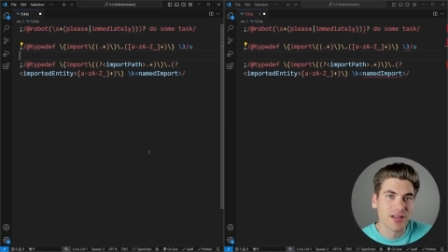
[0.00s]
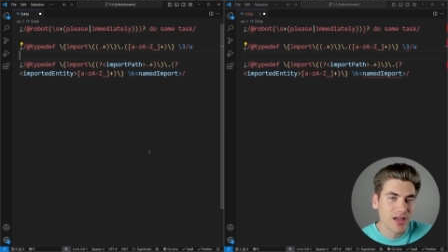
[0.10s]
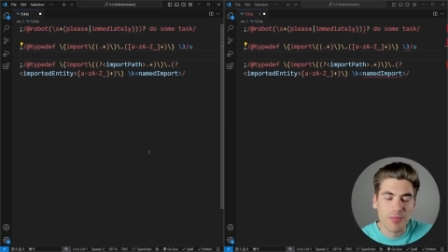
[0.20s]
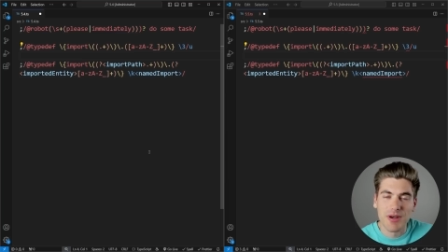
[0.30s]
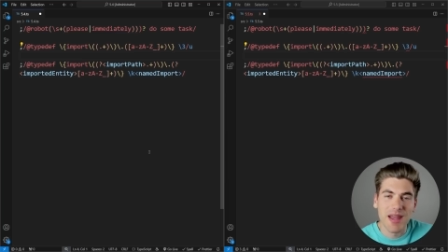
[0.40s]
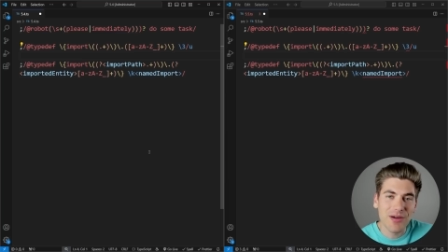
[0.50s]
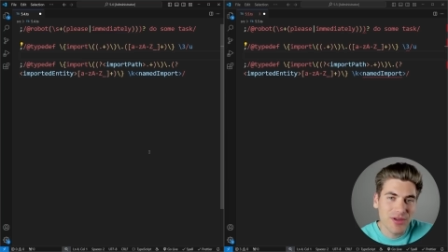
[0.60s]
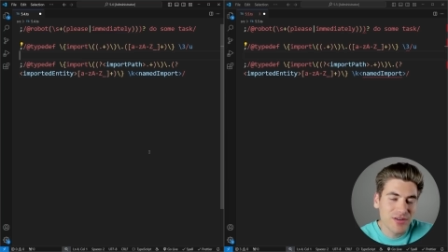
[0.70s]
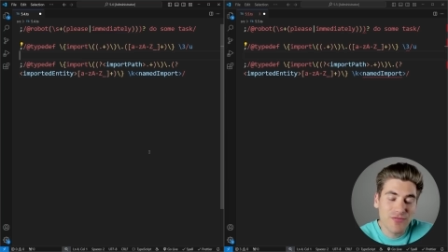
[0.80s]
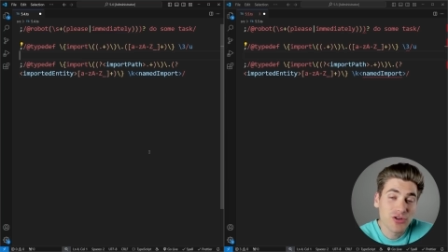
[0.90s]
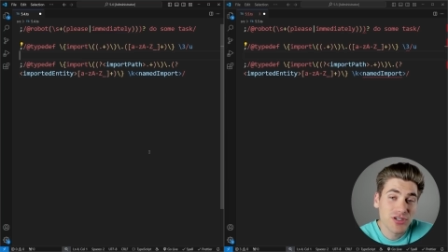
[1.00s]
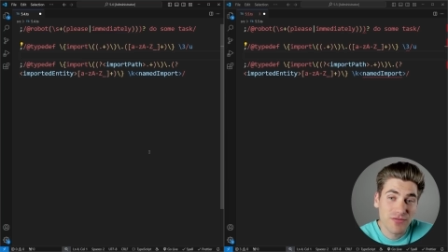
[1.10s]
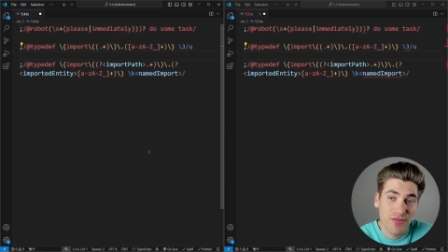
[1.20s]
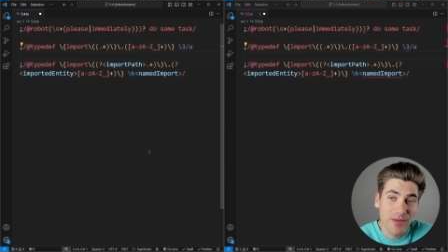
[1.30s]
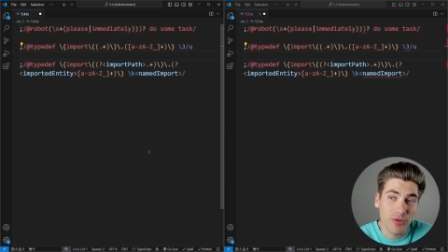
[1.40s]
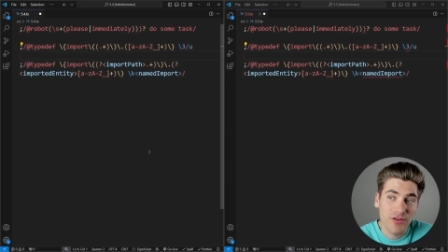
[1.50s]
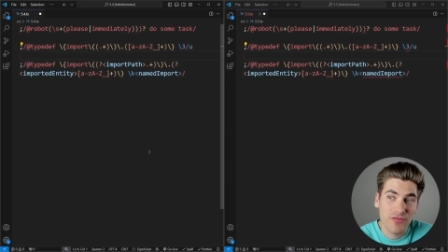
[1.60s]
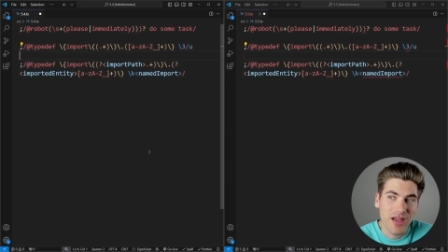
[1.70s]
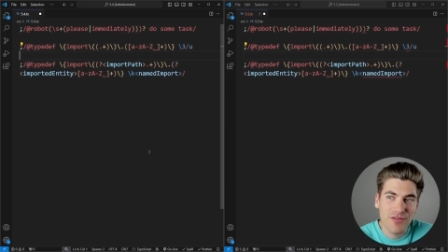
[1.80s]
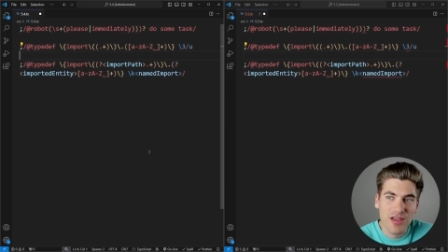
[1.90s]
But now in version
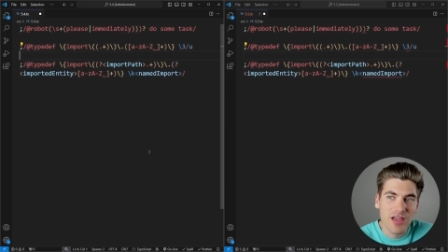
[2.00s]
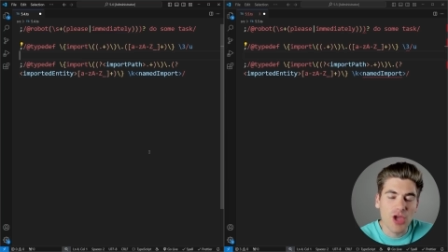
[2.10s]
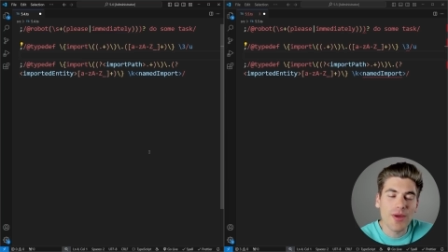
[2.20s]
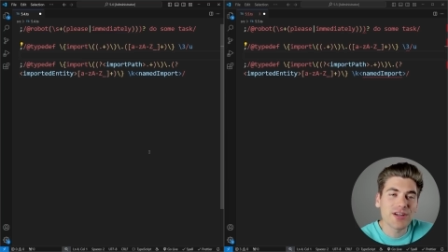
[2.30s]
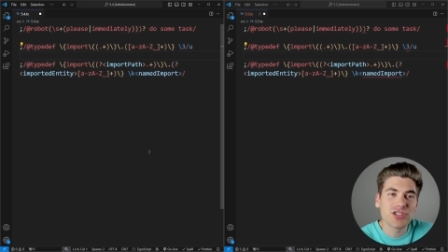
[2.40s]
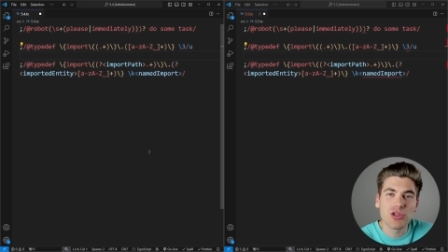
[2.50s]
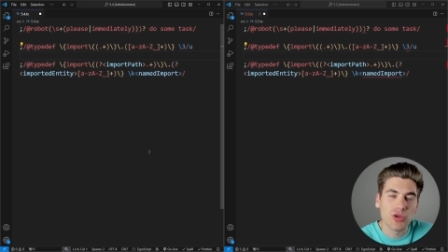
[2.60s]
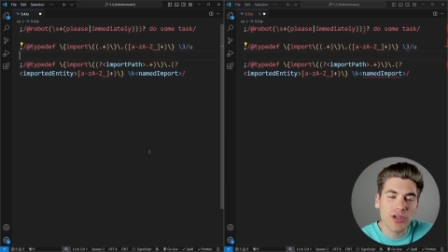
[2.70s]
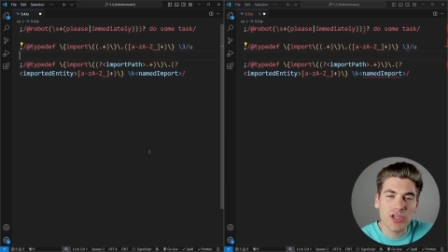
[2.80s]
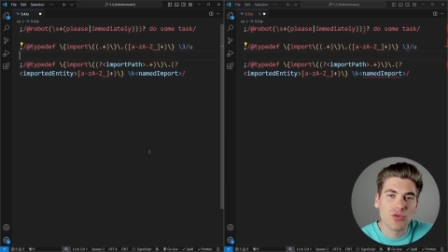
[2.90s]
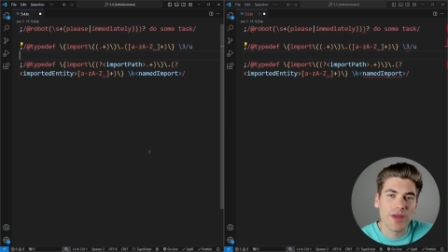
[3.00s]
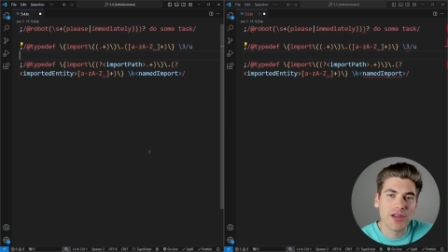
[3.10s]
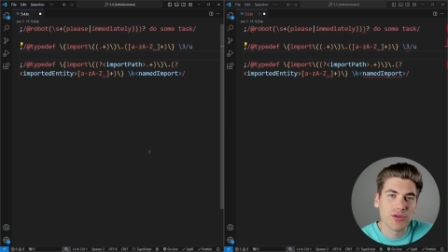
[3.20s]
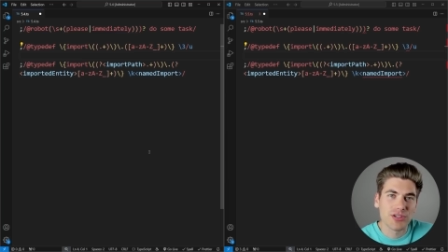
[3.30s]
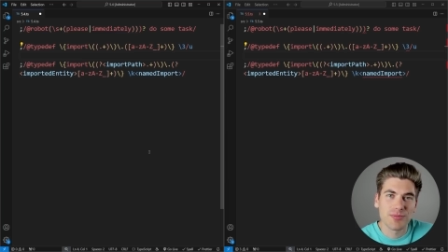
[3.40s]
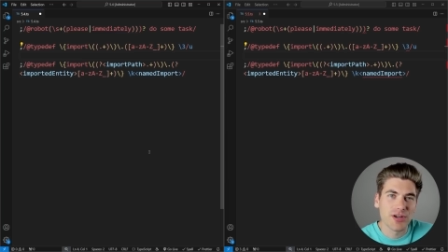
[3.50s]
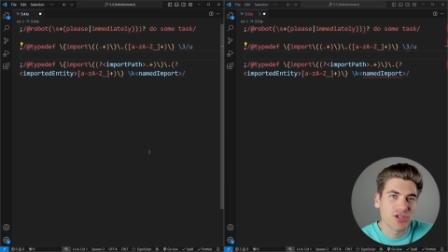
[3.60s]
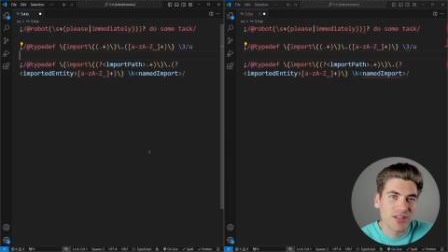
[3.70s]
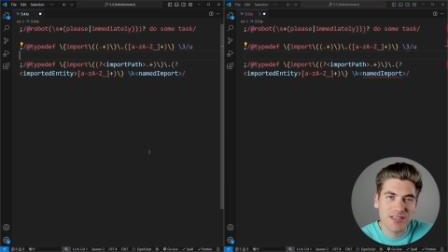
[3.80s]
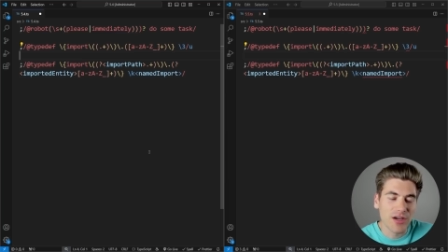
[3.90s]
5.5, it'll actually look at your regular expression
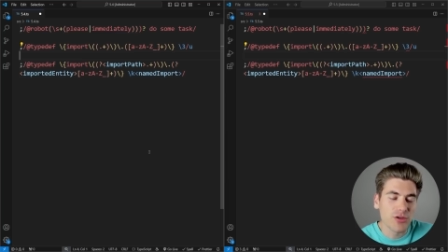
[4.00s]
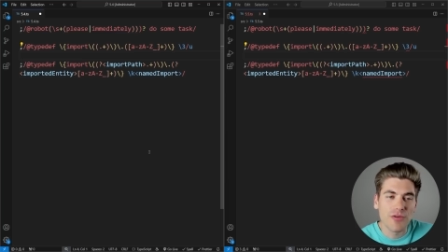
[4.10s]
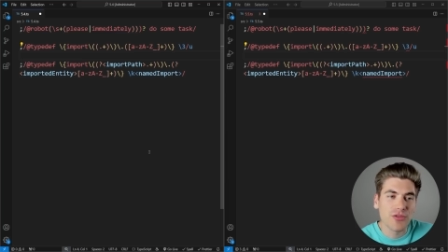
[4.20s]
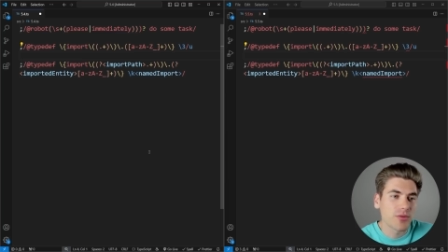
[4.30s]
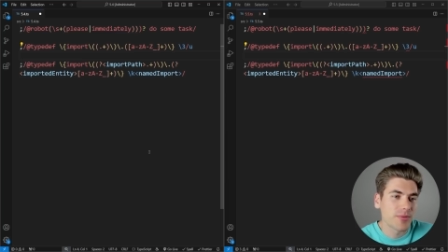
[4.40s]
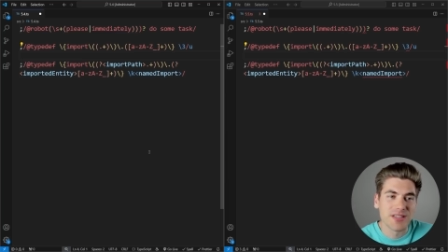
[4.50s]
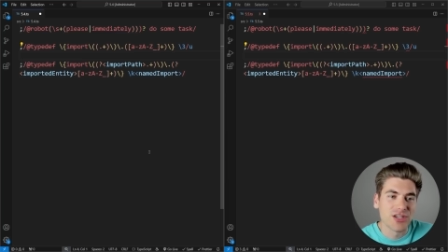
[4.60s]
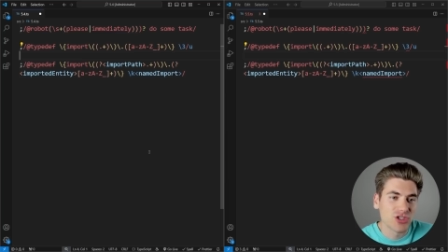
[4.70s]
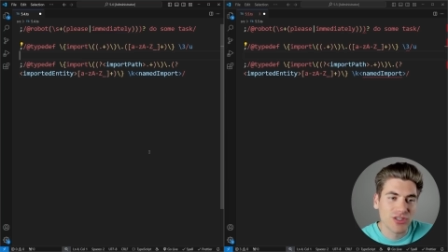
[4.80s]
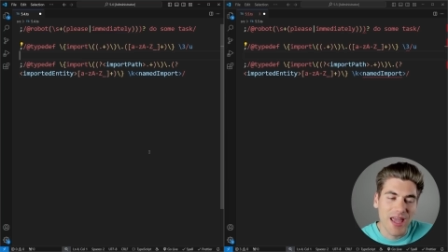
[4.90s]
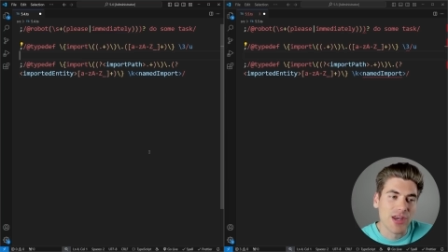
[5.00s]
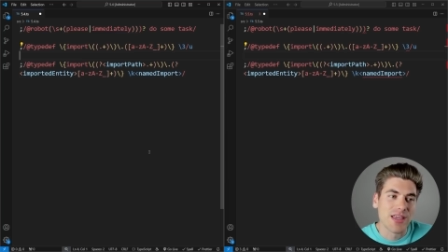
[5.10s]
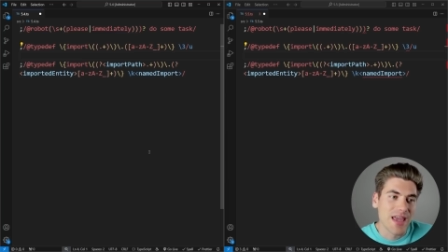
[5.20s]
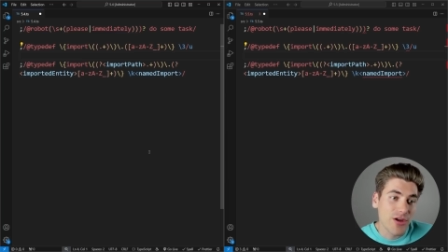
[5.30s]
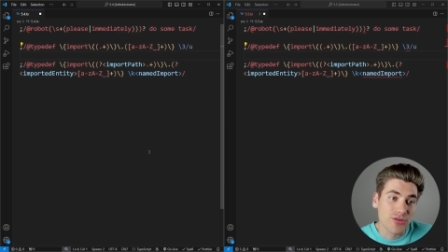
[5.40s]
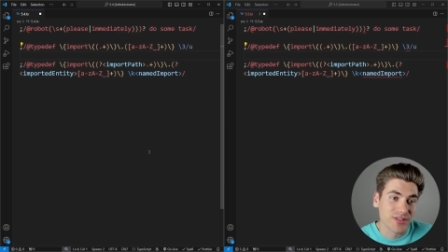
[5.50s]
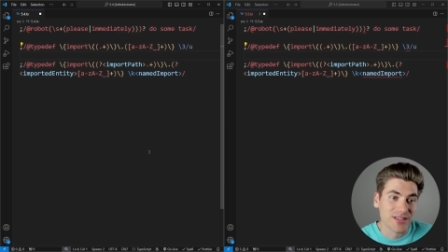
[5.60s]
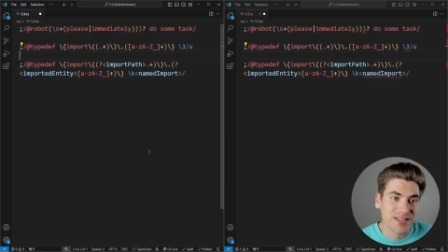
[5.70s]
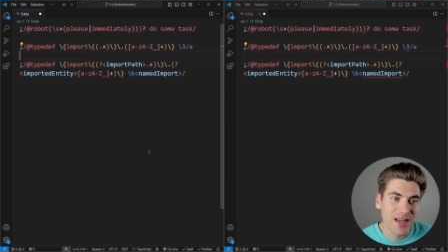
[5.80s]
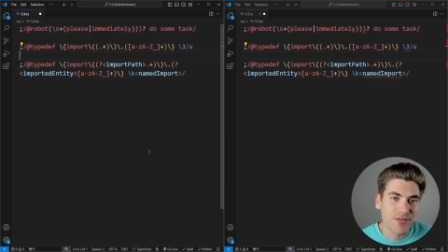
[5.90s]
and tell you if there are potentially any errors
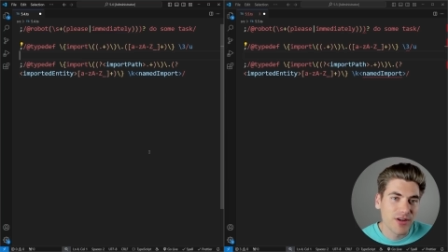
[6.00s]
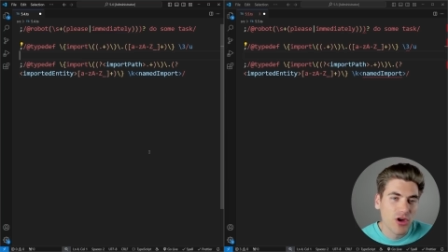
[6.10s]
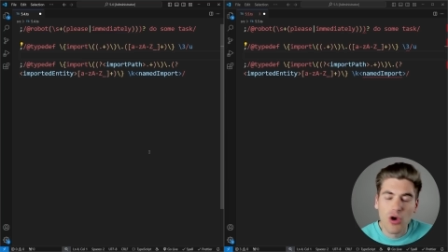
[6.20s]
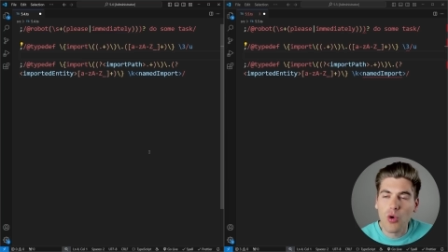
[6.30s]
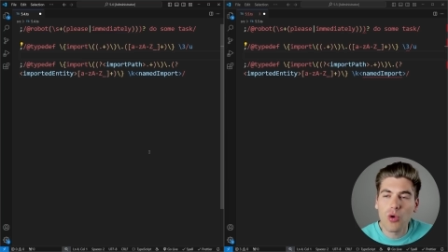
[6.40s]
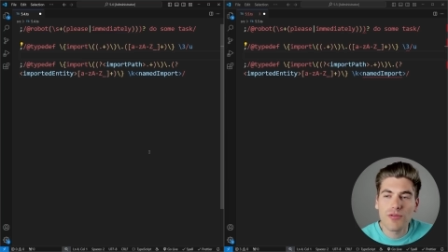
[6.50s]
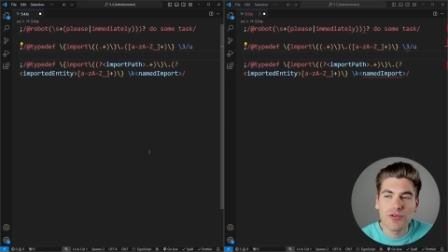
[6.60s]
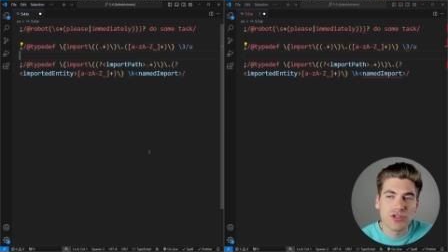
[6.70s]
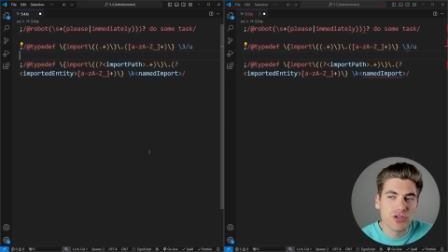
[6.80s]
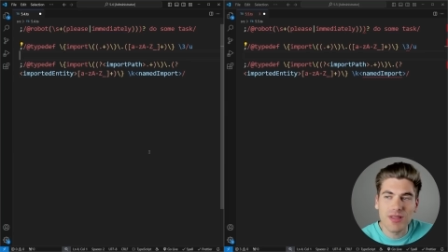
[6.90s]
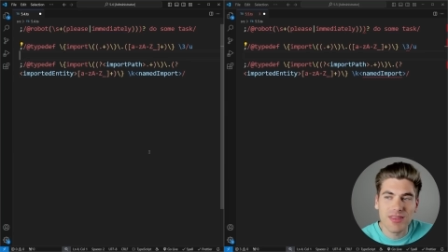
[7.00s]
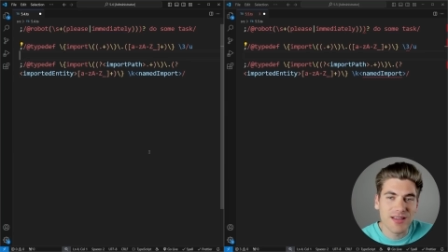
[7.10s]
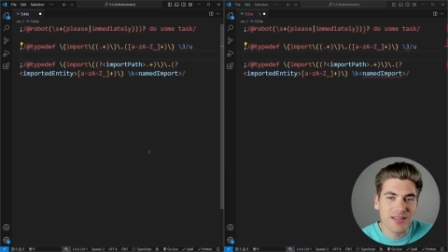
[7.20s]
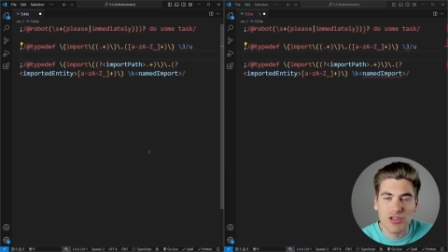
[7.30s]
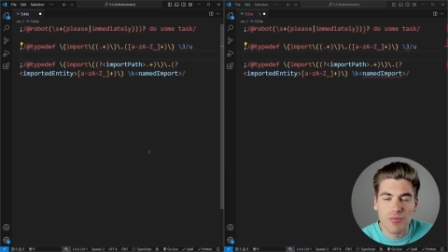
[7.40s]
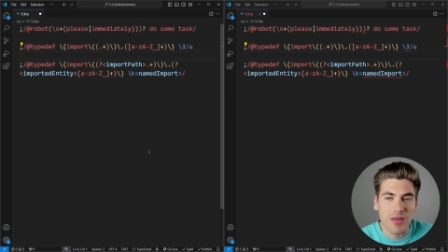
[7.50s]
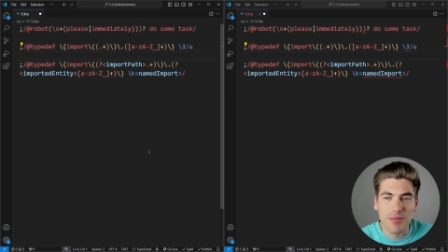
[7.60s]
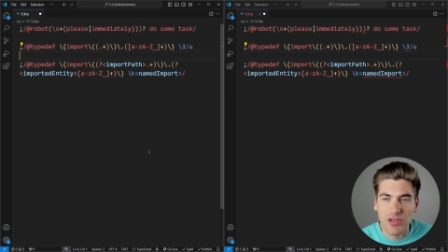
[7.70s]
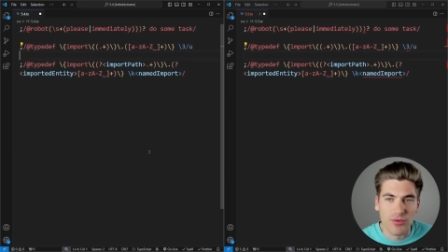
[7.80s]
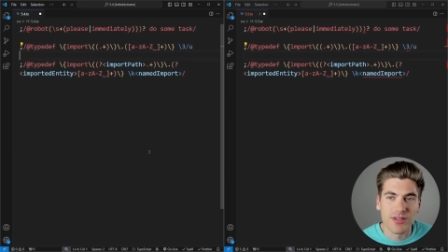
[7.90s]
inside of it, or if you're doing things that you maybe
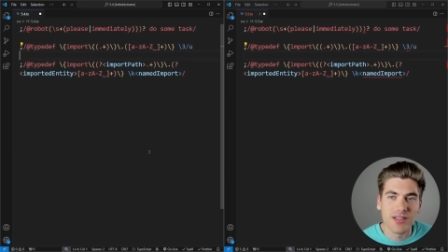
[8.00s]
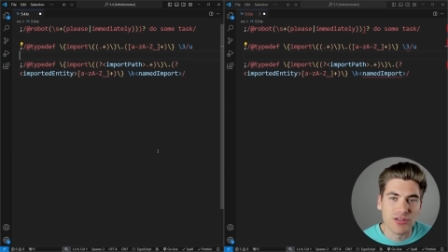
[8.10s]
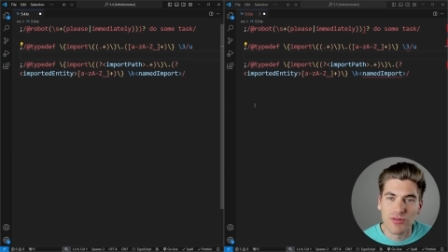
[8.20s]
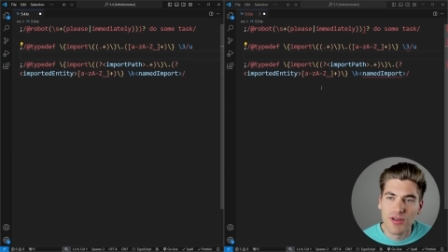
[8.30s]
don't need to.